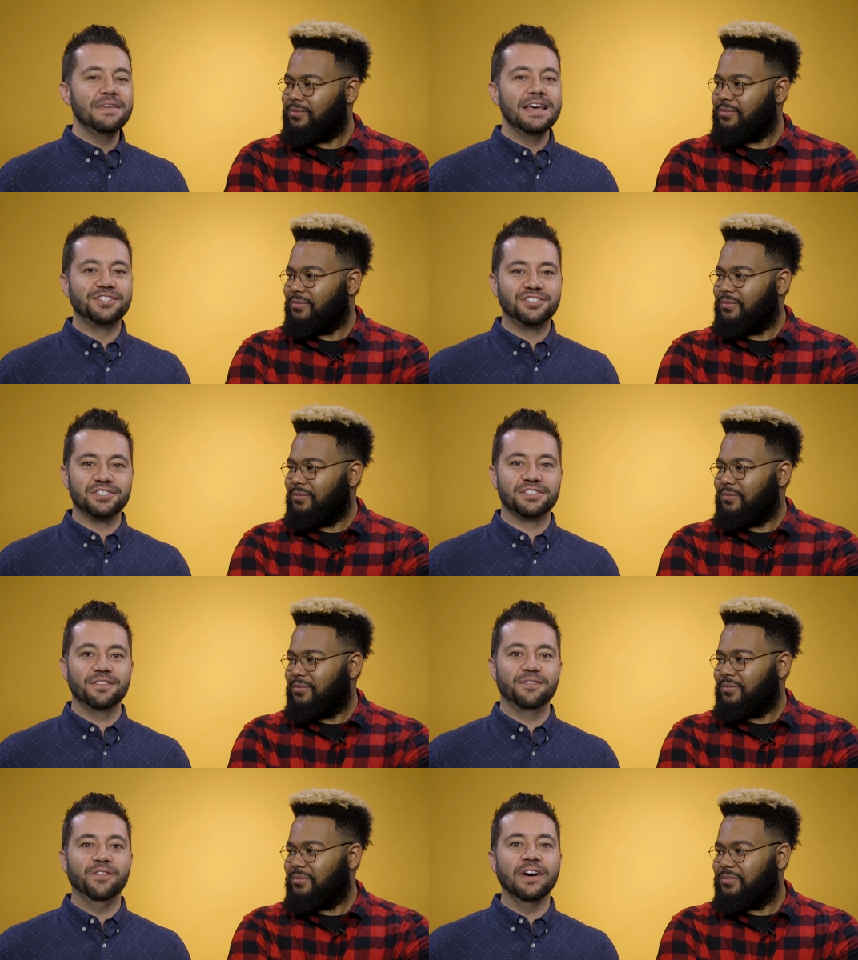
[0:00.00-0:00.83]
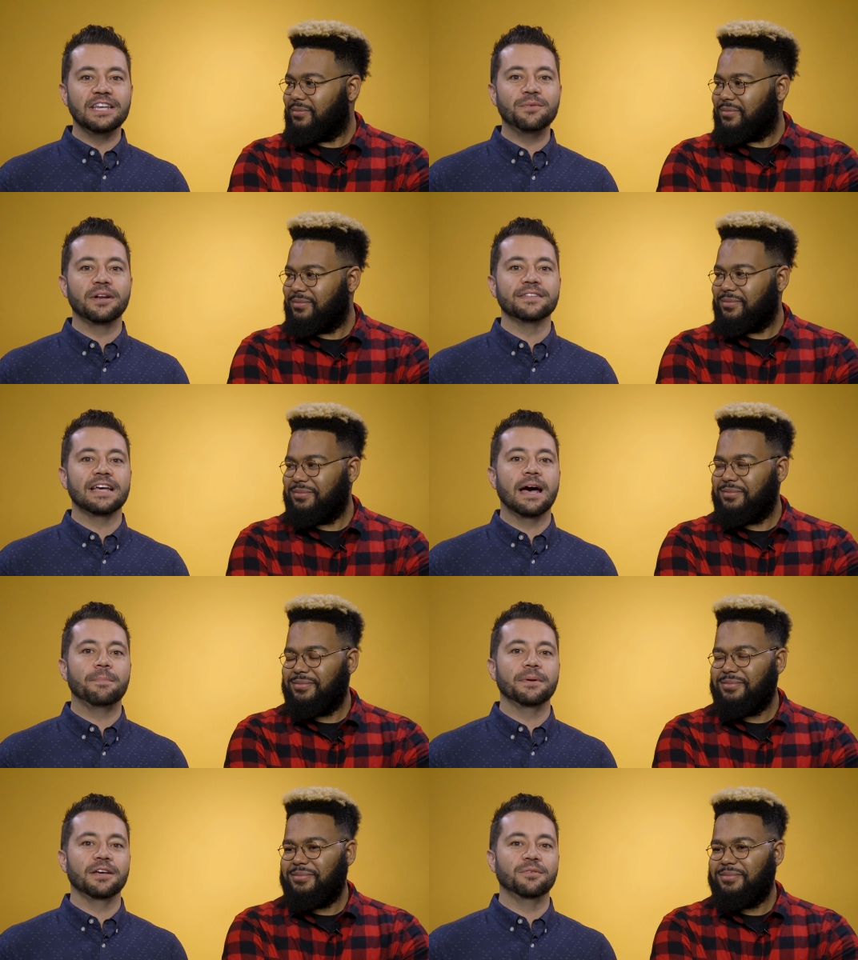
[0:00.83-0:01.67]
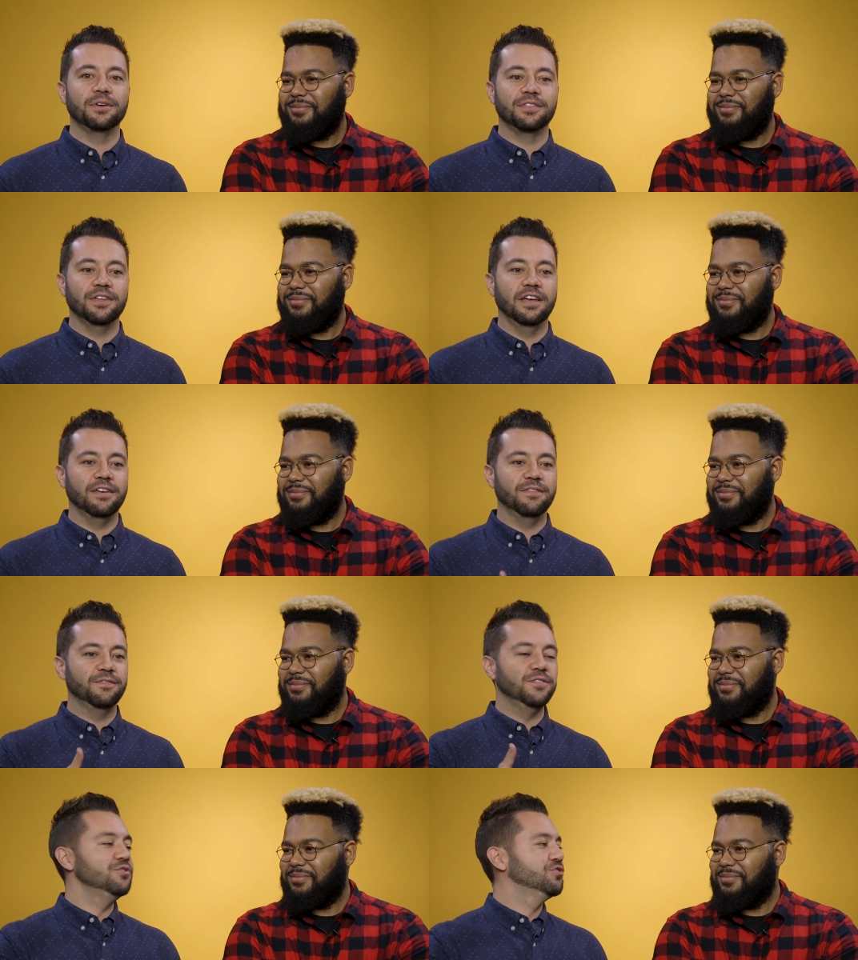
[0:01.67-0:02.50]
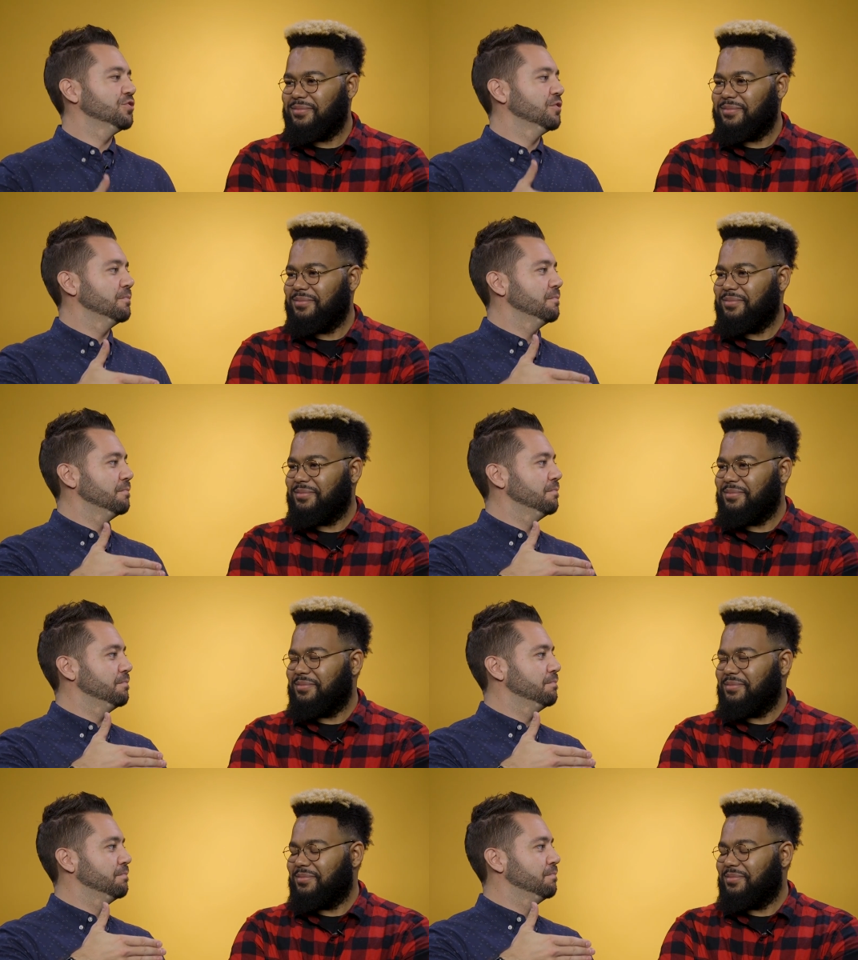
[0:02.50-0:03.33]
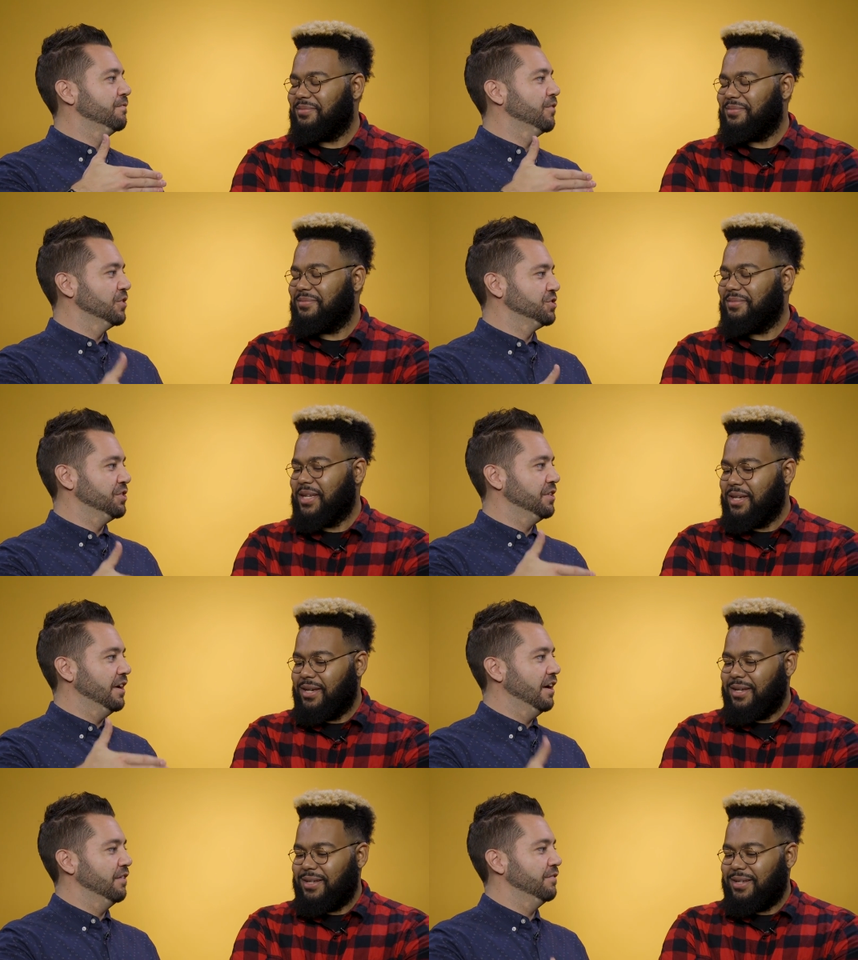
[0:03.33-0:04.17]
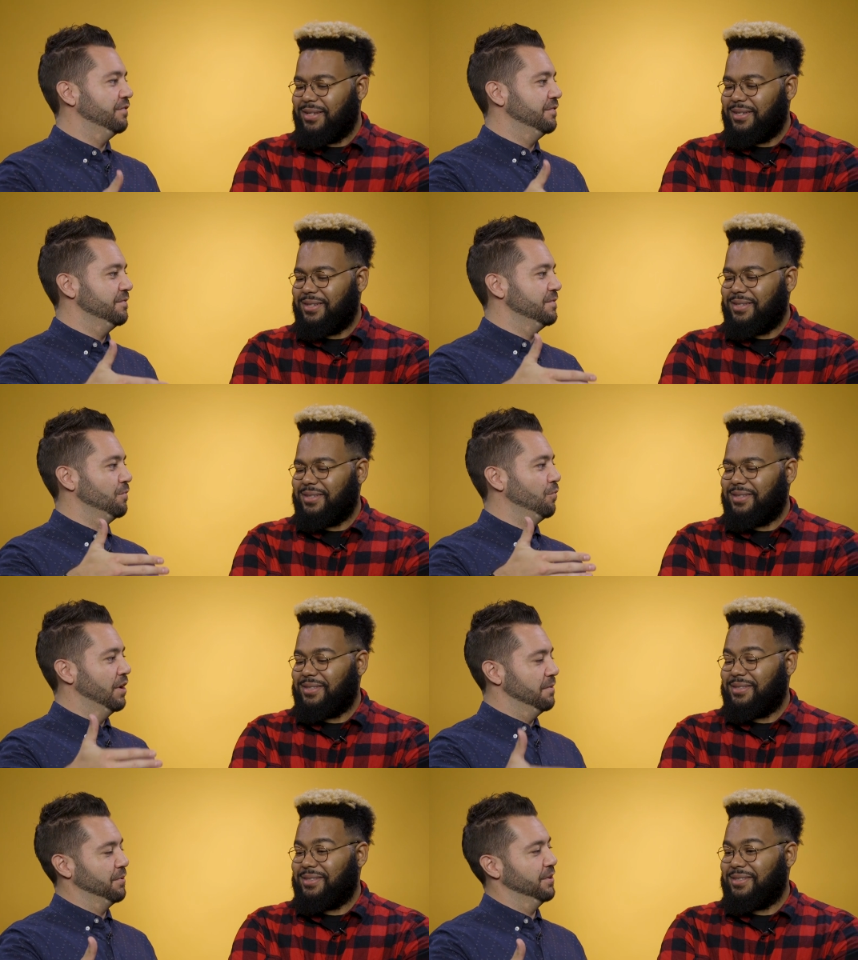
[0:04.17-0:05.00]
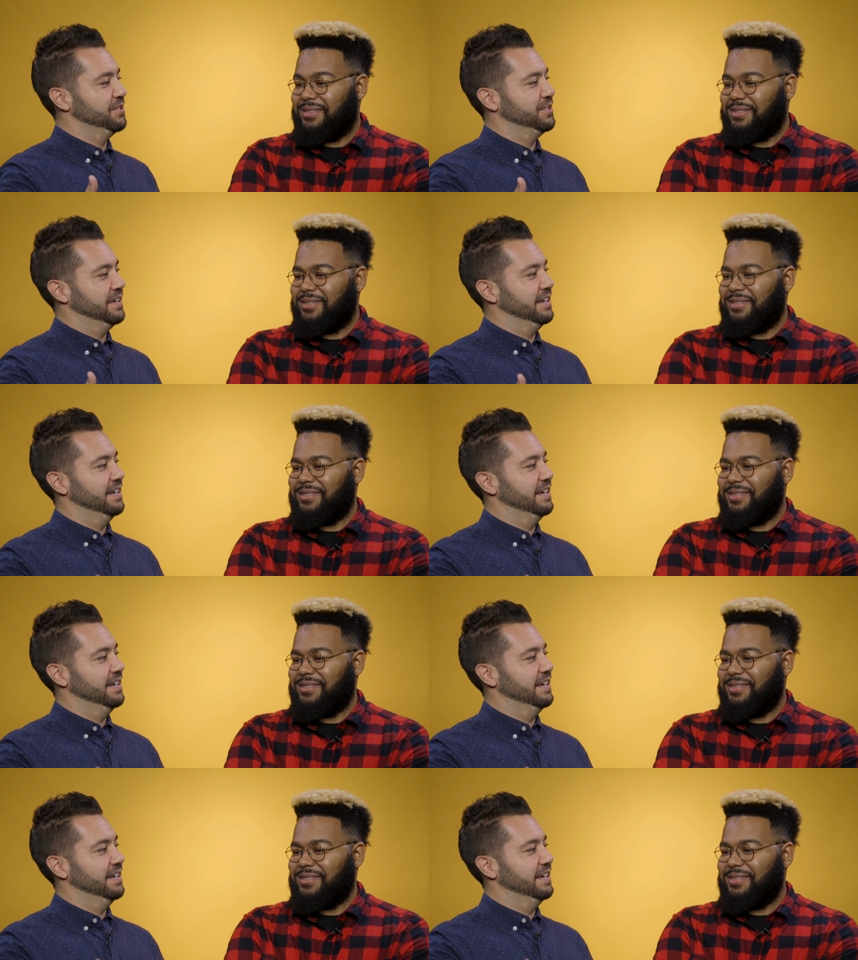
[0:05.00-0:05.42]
Speaker 1: It's just funny when it's happening with a future version of one person.